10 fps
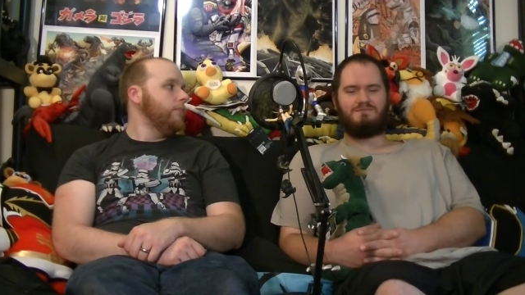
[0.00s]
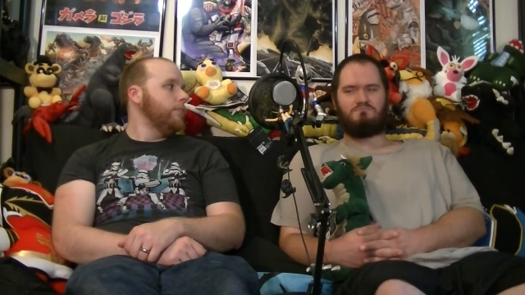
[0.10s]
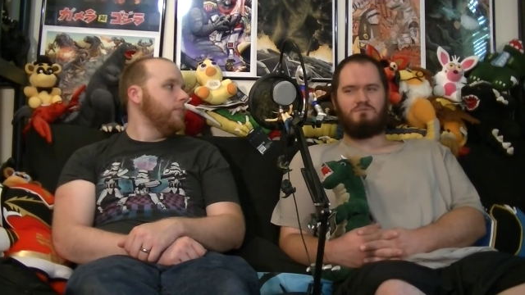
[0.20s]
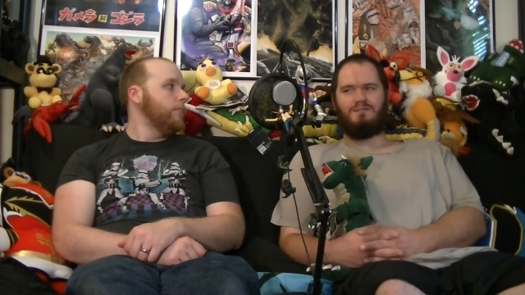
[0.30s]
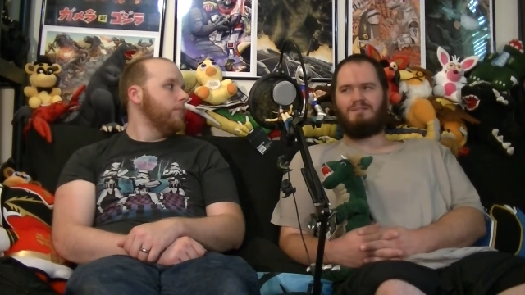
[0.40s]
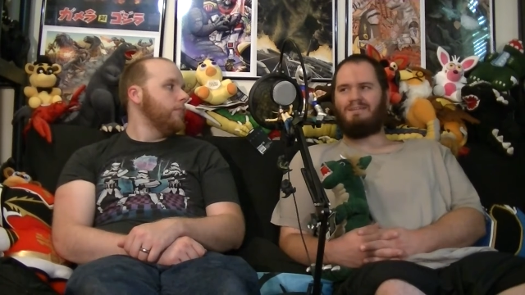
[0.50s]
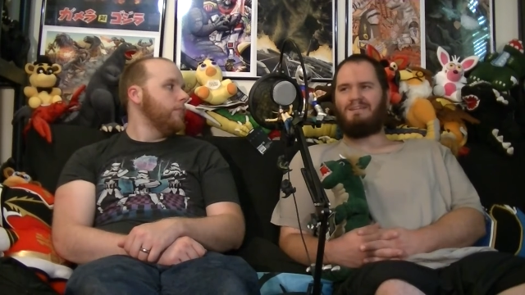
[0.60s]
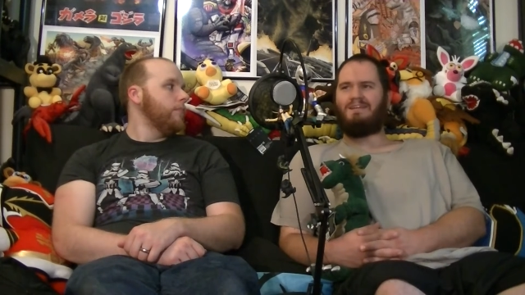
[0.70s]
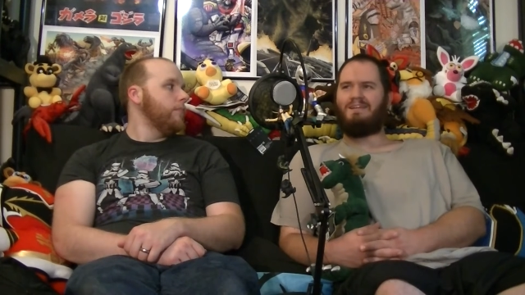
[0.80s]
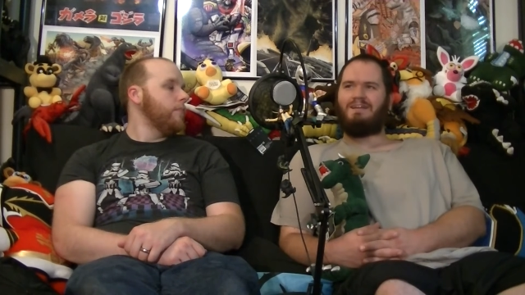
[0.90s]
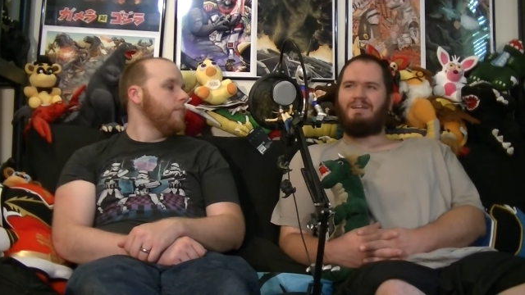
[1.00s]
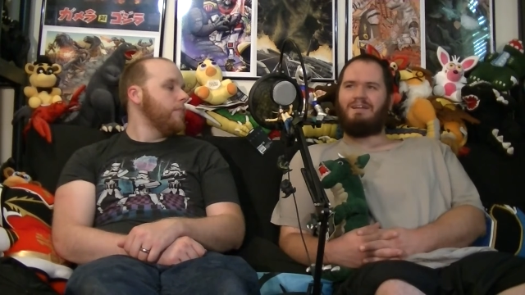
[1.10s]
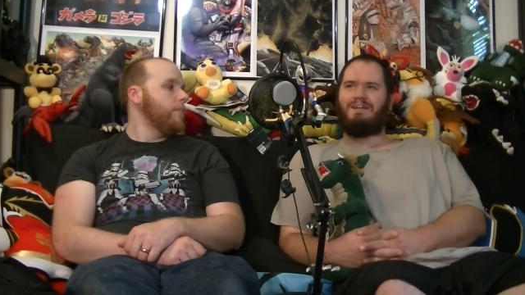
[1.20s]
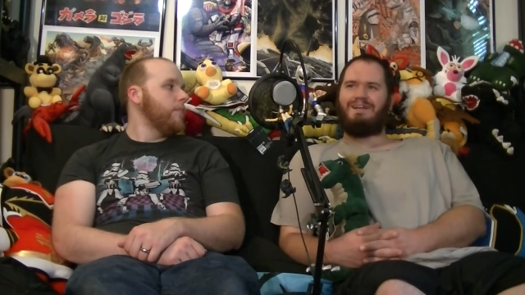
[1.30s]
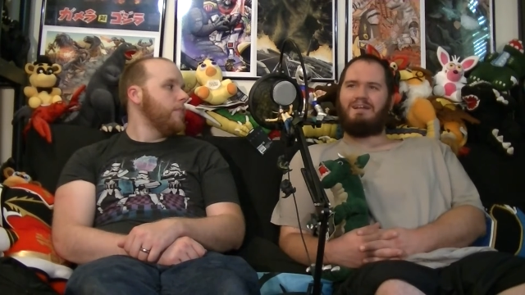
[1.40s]
Speaker 1: but
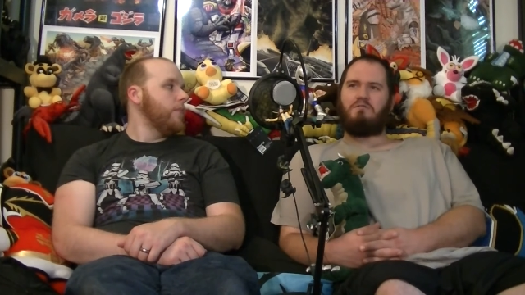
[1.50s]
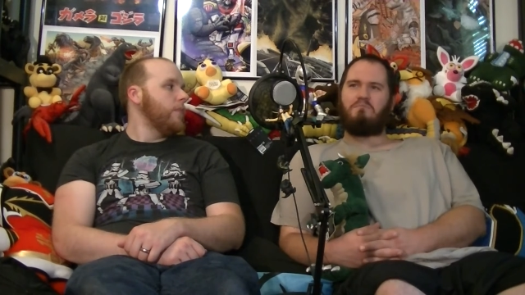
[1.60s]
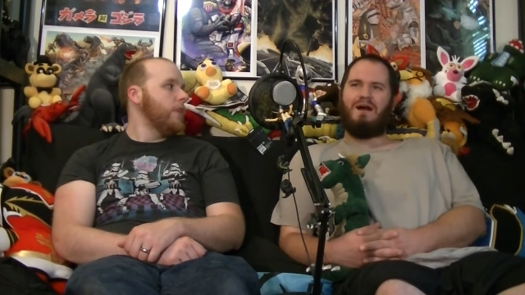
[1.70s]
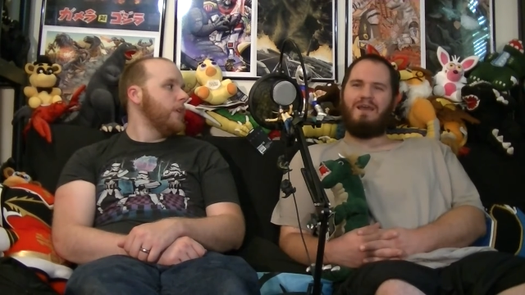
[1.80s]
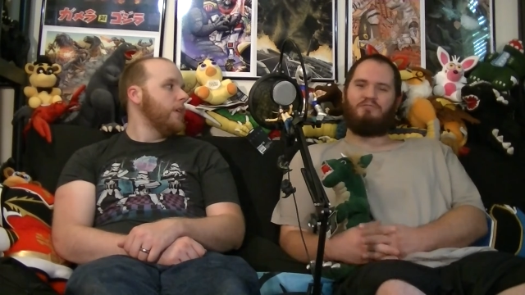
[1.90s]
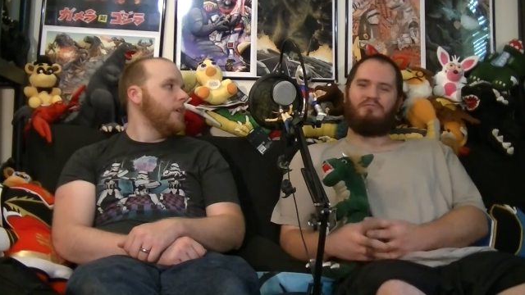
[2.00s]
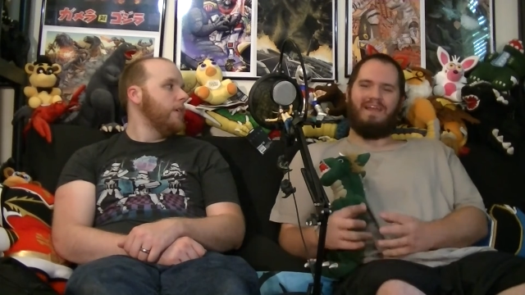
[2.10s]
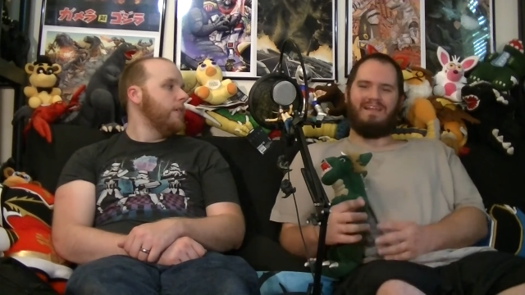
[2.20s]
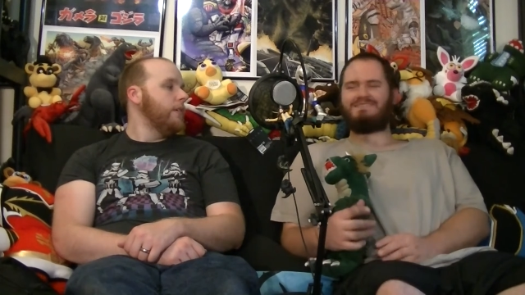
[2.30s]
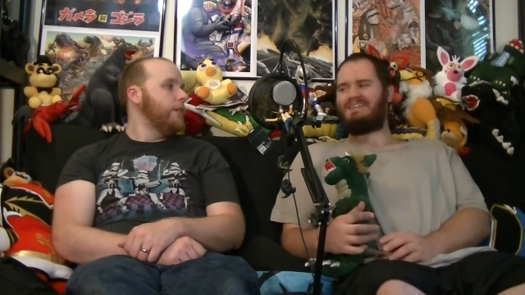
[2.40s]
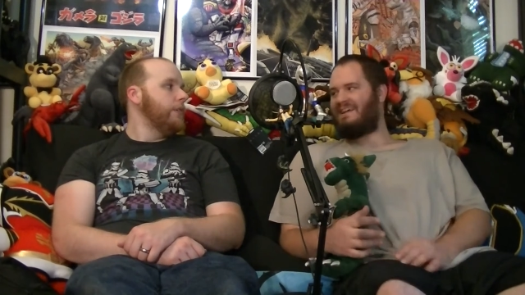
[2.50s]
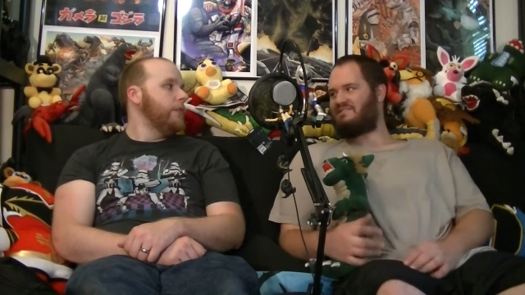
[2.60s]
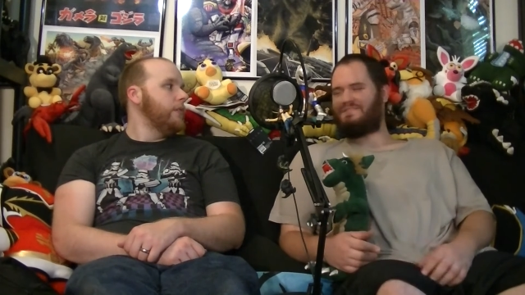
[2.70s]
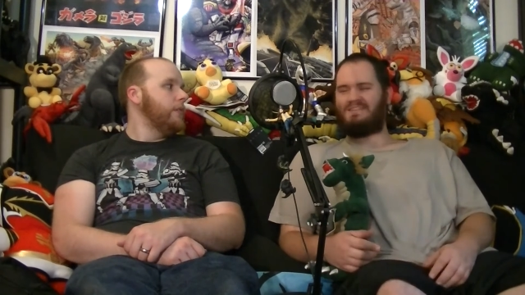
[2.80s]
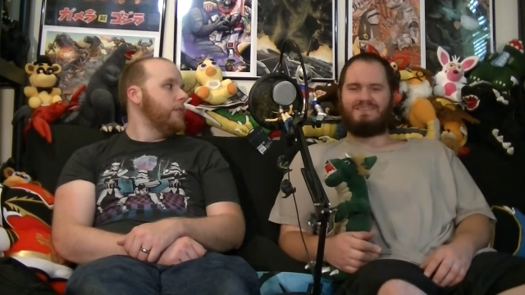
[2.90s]
my fan size
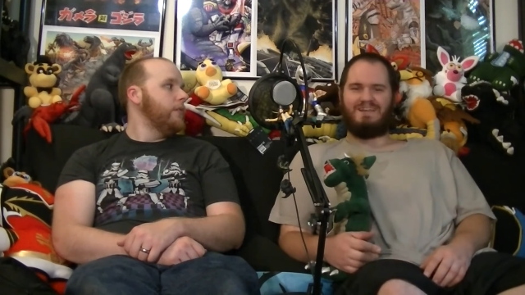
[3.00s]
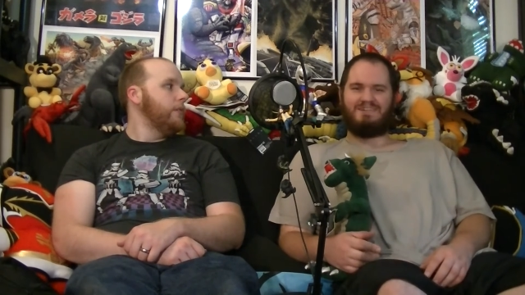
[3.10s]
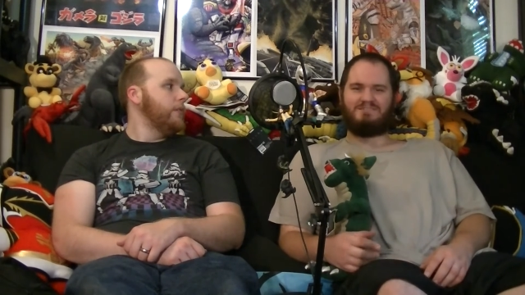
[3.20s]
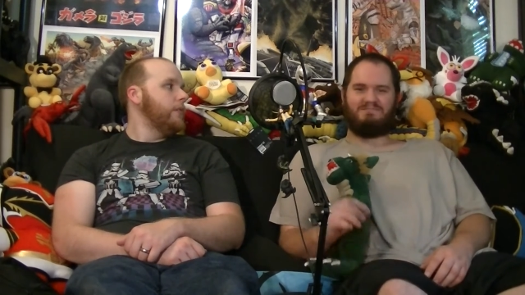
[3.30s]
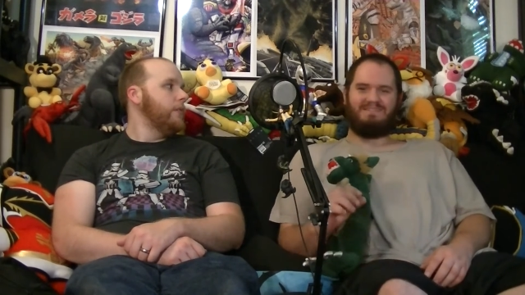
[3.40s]
of this says